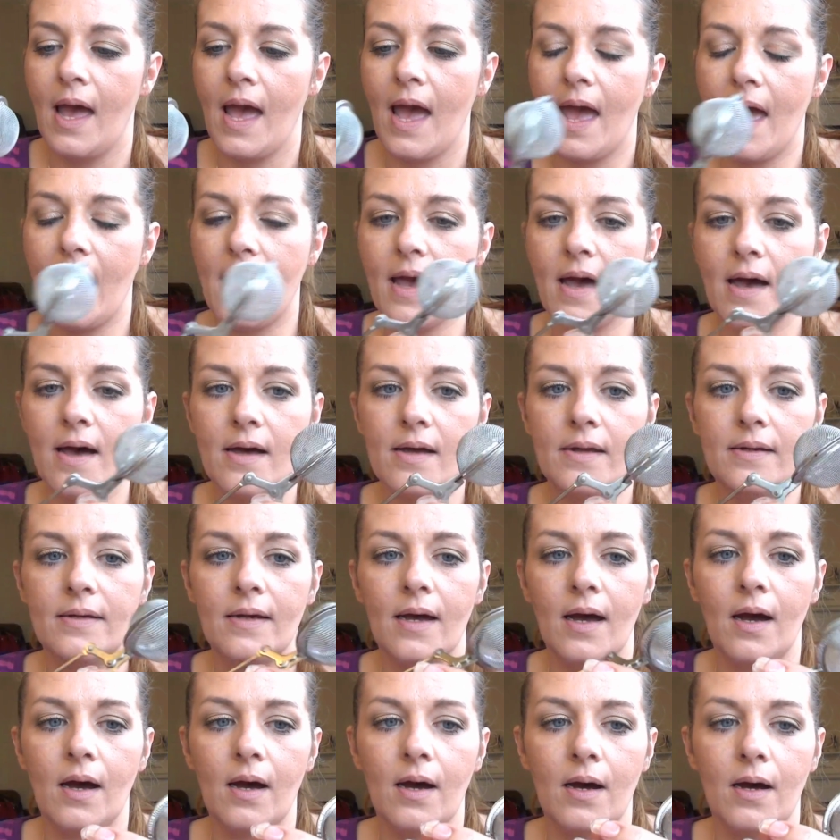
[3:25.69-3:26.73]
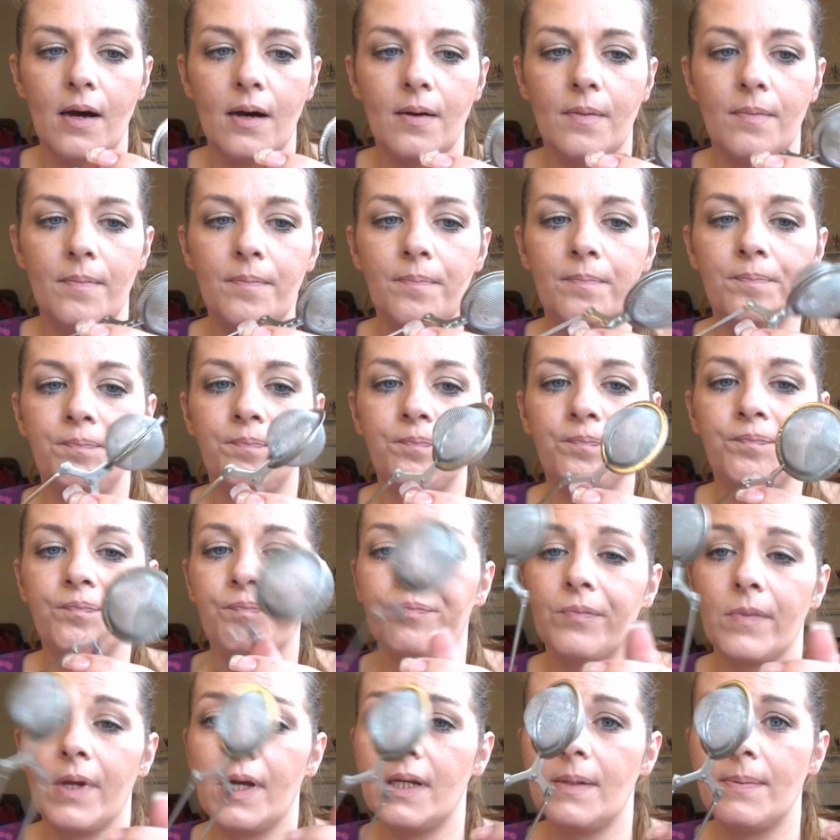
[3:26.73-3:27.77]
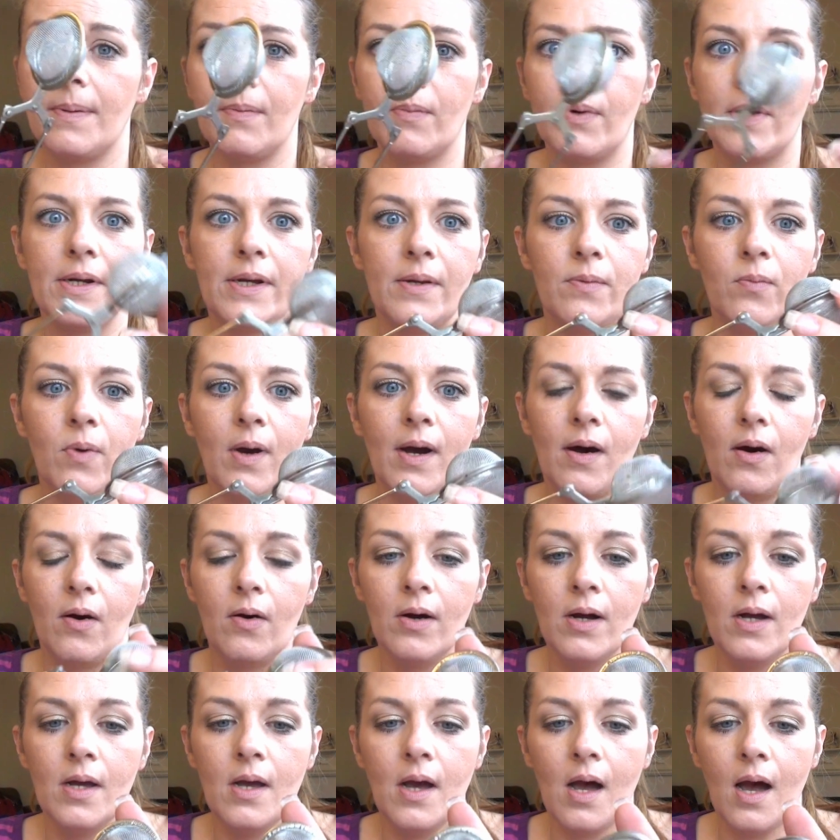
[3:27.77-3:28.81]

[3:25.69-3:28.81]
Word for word: And um, it's been working well.